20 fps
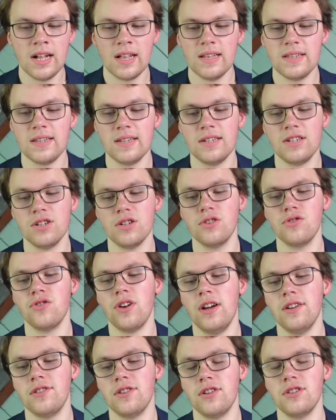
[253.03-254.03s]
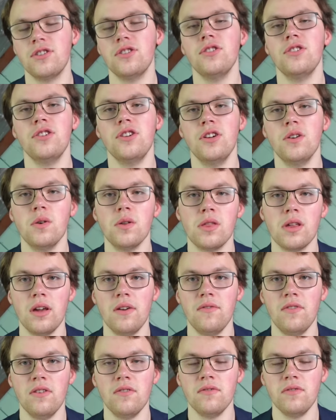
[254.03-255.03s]
They sent Sheldon Dries on a two year deal with
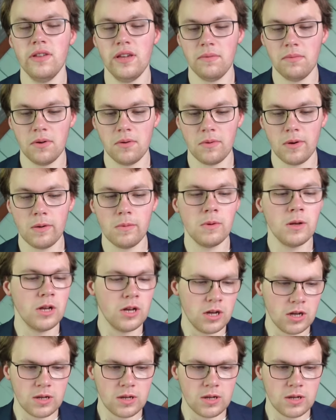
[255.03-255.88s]
AV league minimum.